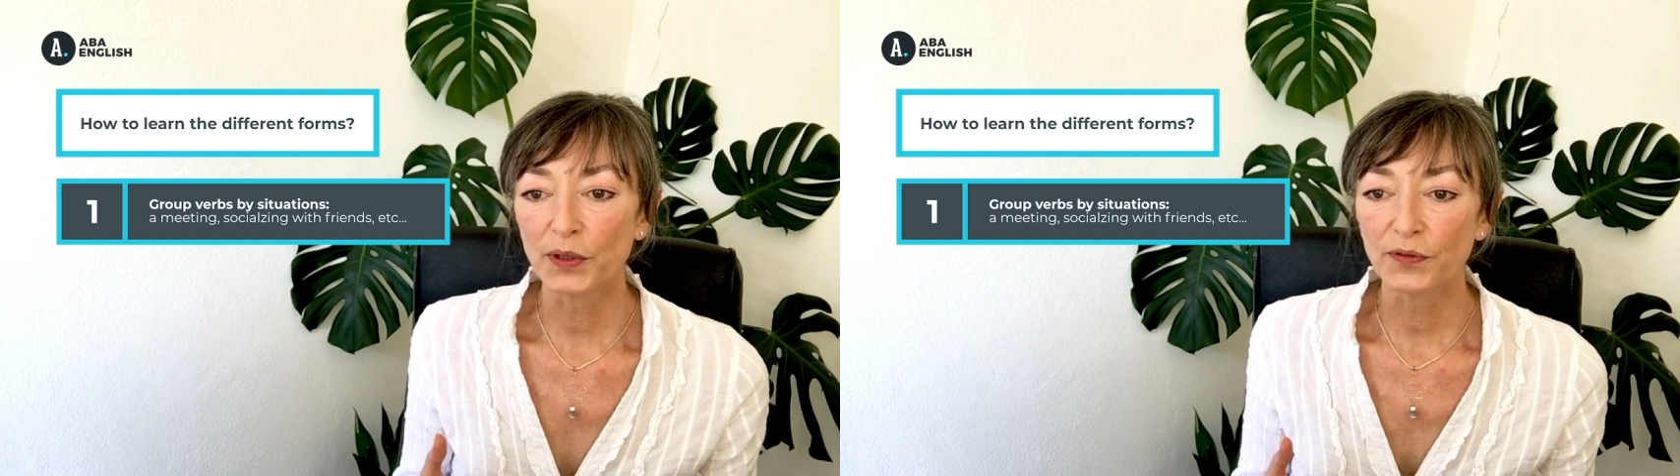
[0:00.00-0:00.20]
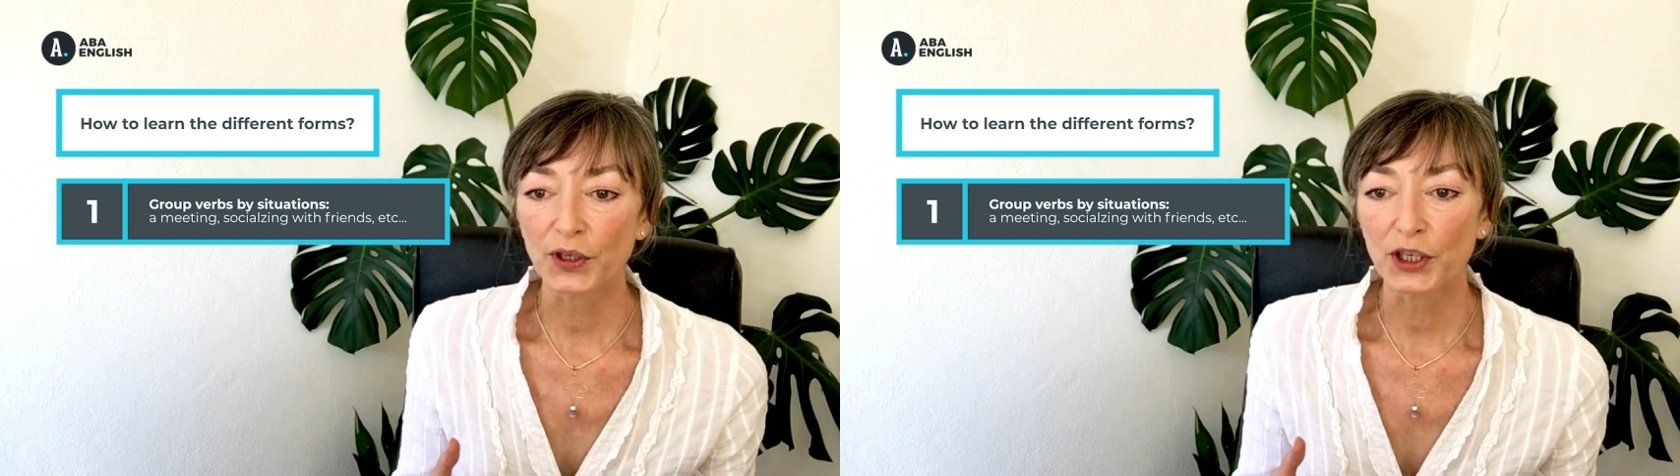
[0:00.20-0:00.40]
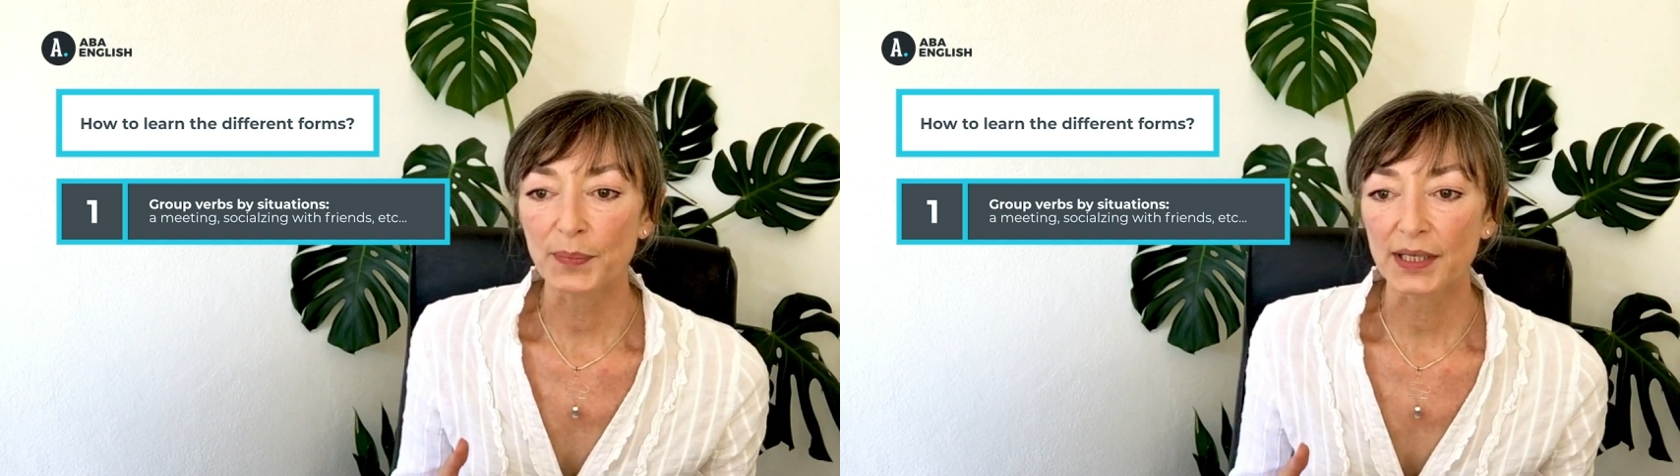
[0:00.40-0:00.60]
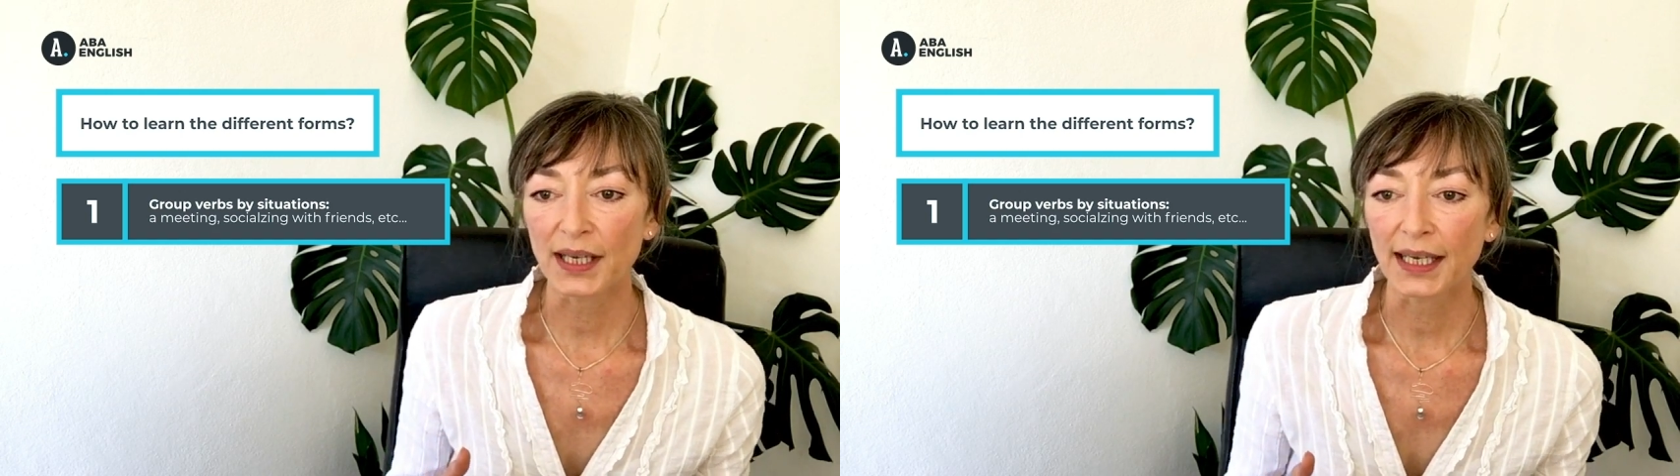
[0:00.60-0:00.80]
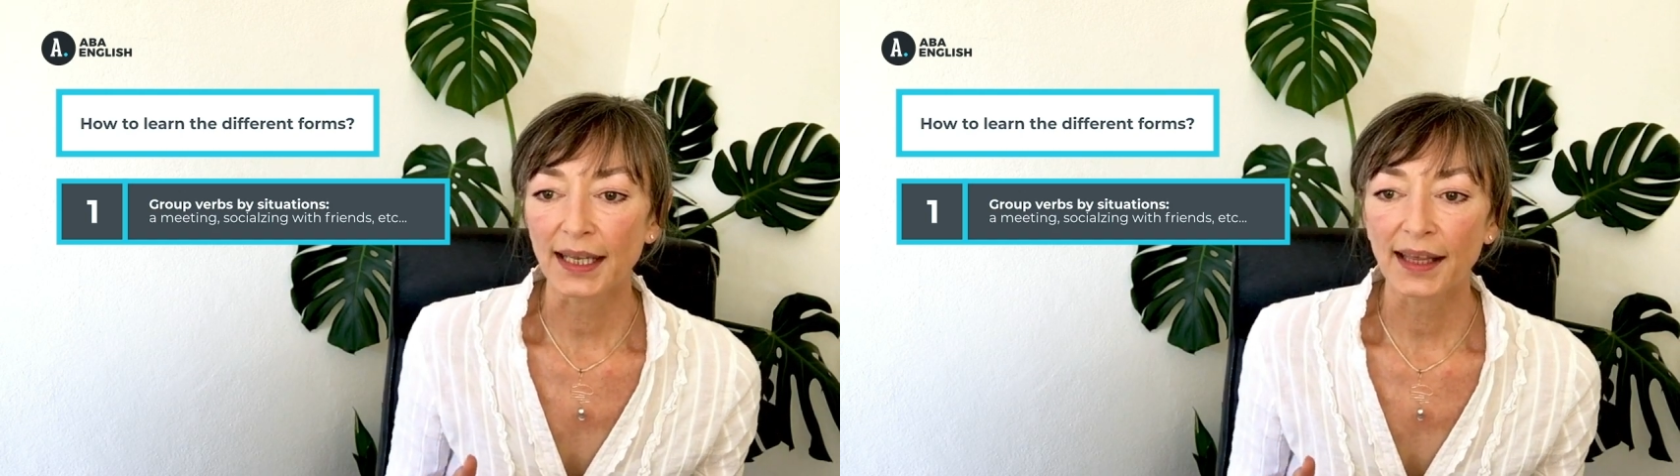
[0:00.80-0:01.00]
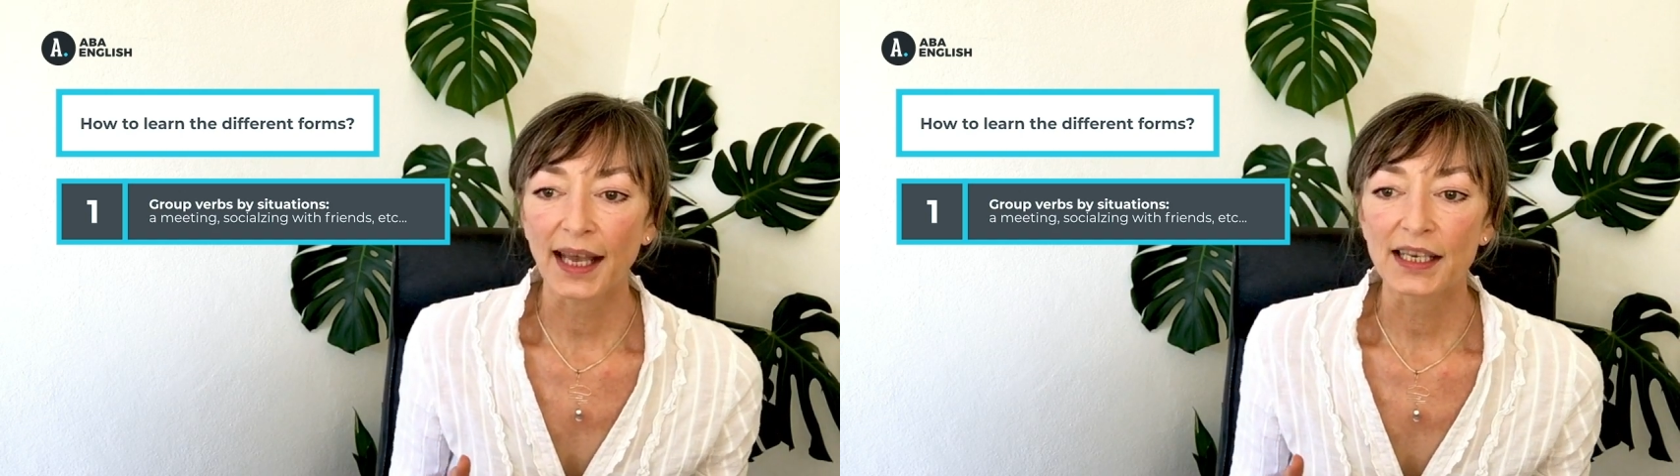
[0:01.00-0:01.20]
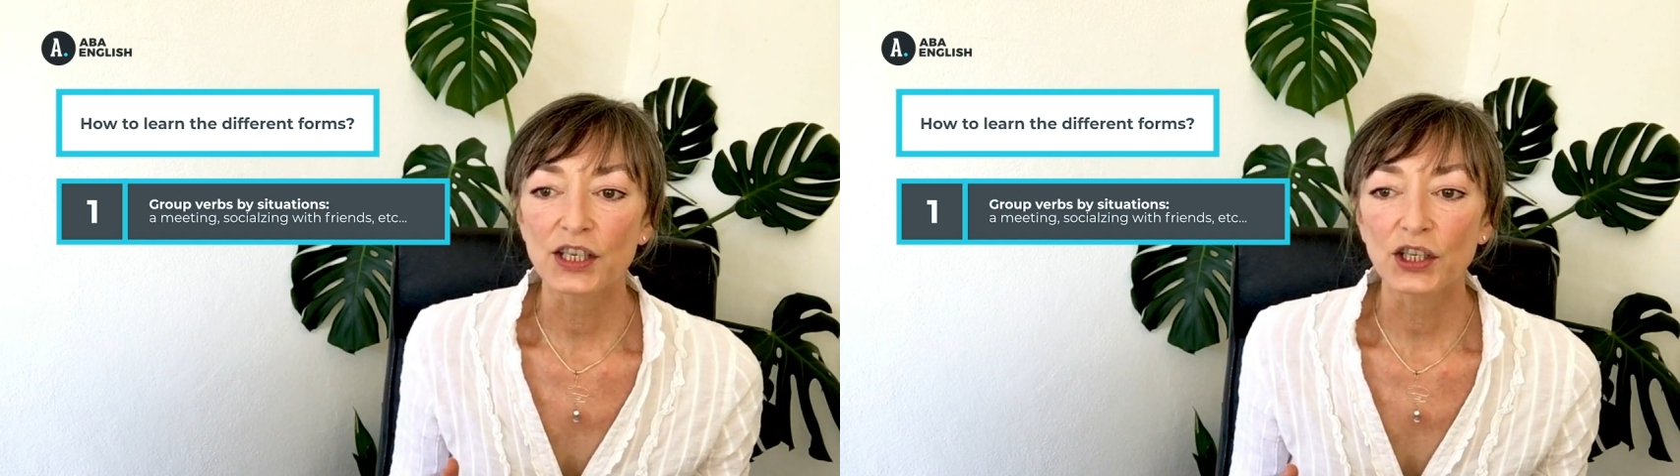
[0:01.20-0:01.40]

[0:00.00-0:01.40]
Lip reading: verbs like that.